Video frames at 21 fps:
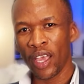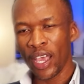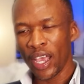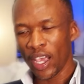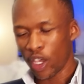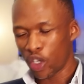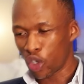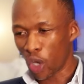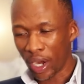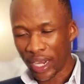
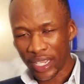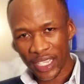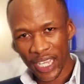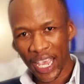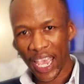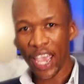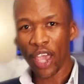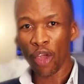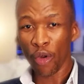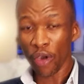He's got his
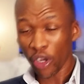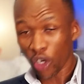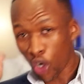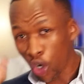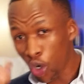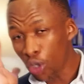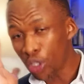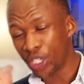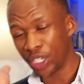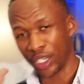head on a
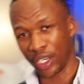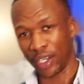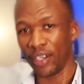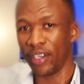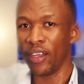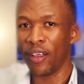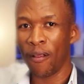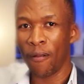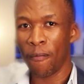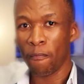
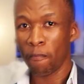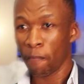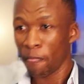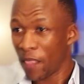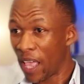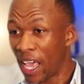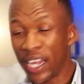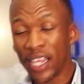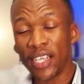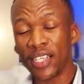
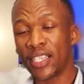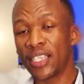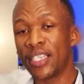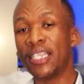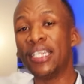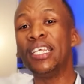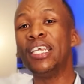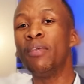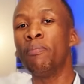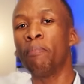cushion and he's
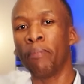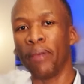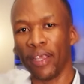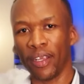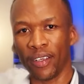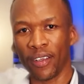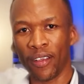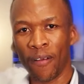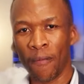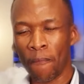
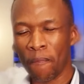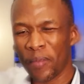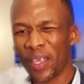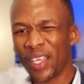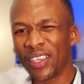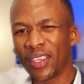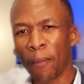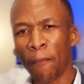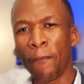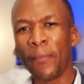sleeping
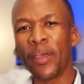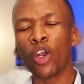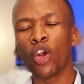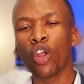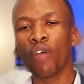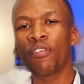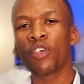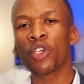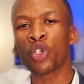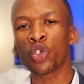in the
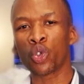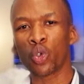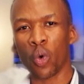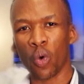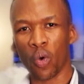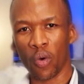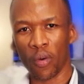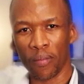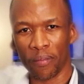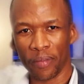middle of a
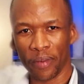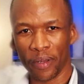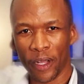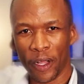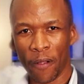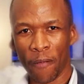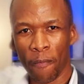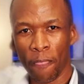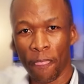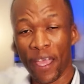storm.
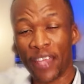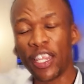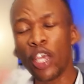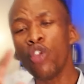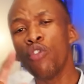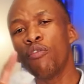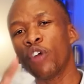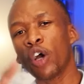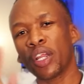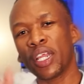And
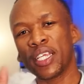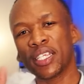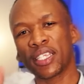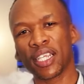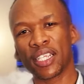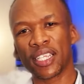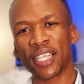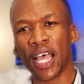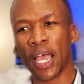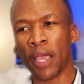then you've got his
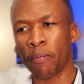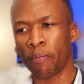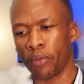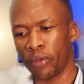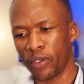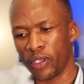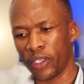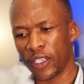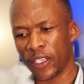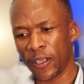
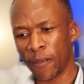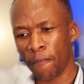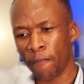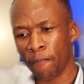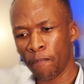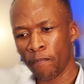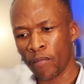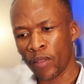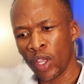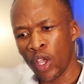disciples
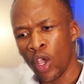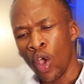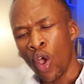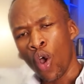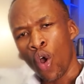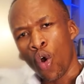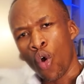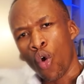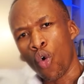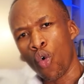
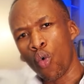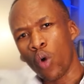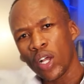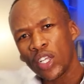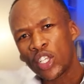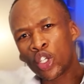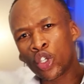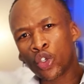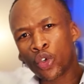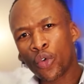who are
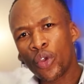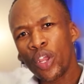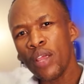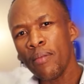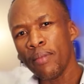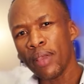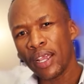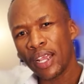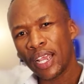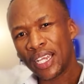
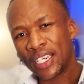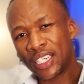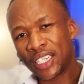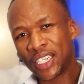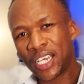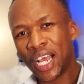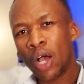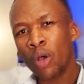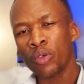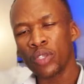screaming and
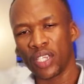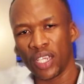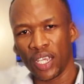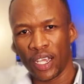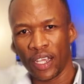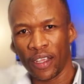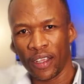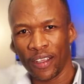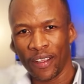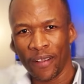
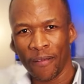shouting